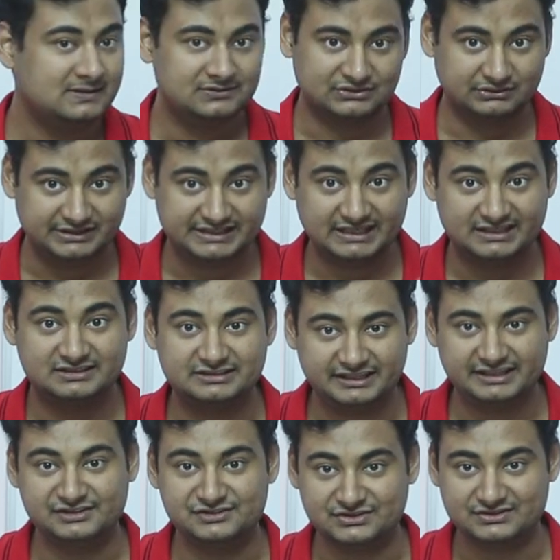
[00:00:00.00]
So it had
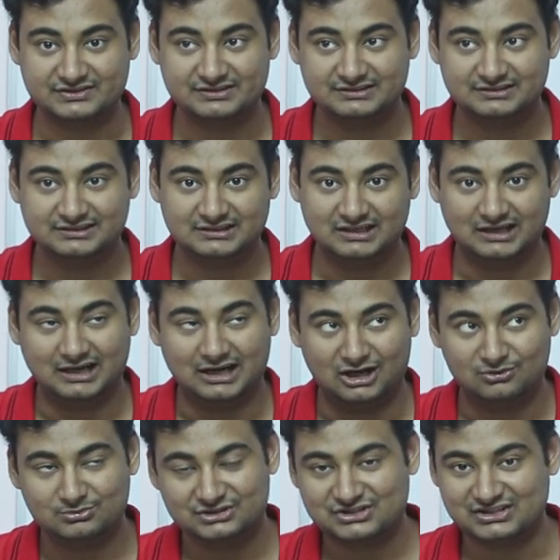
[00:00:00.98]
three engines
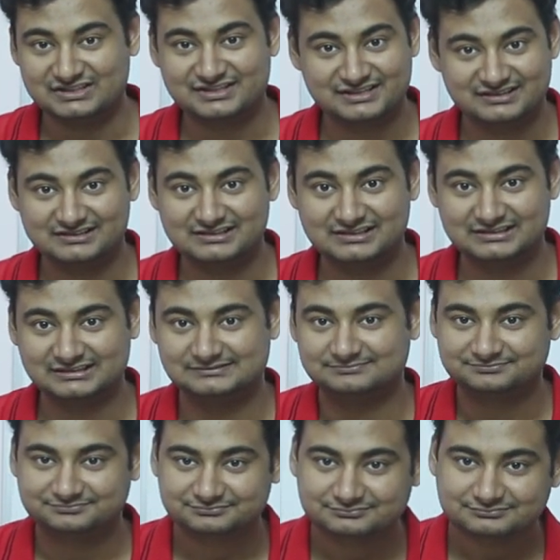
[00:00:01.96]
how much engine uh,
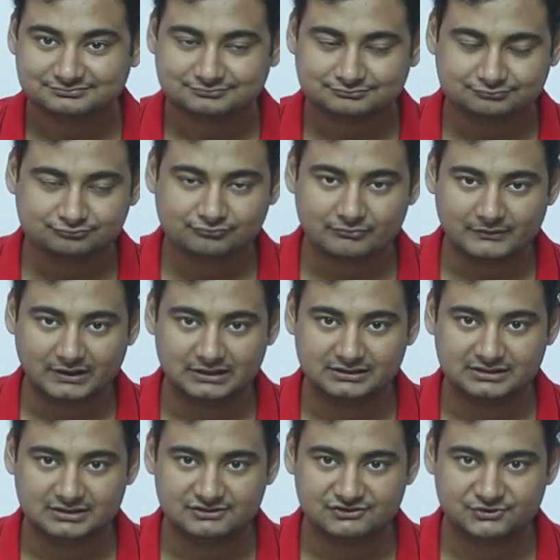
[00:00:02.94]

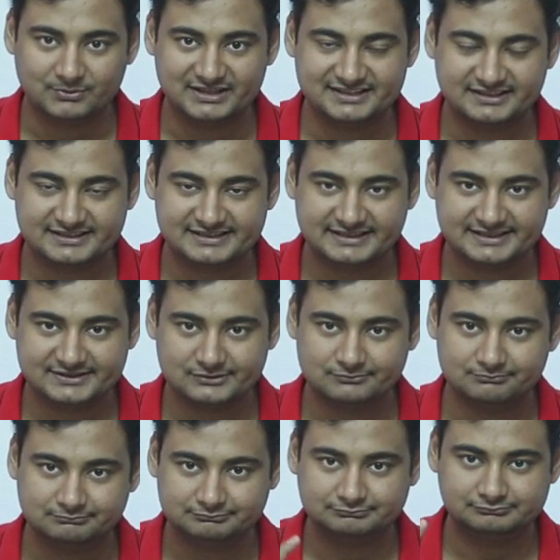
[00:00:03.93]
SpaceX has?